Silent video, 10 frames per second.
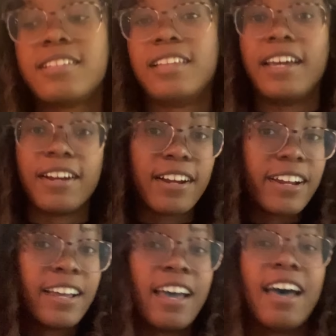later.
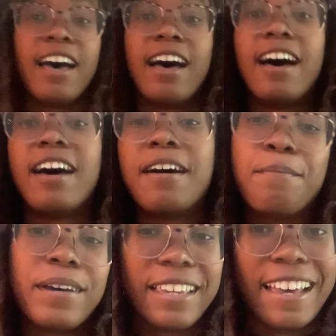
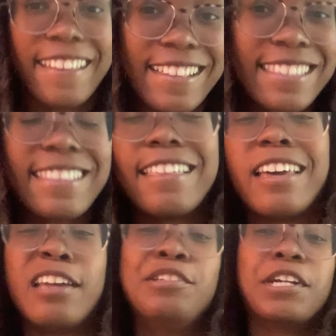But yeah, that's
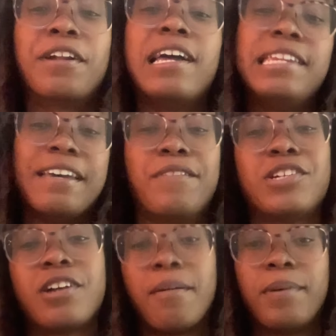the general idea of the
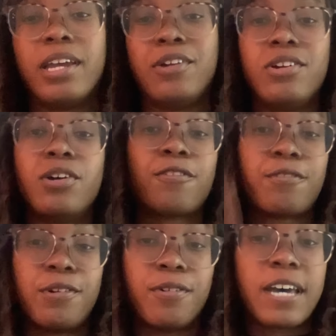shopping. You can go
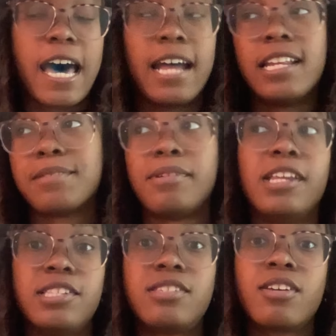through, add as many
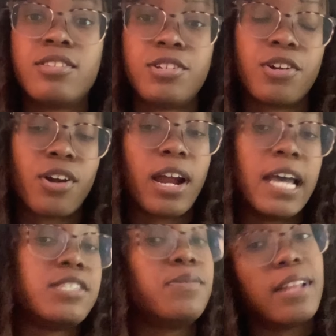and stick to your cart
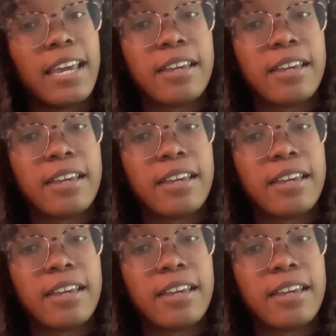as you'd like.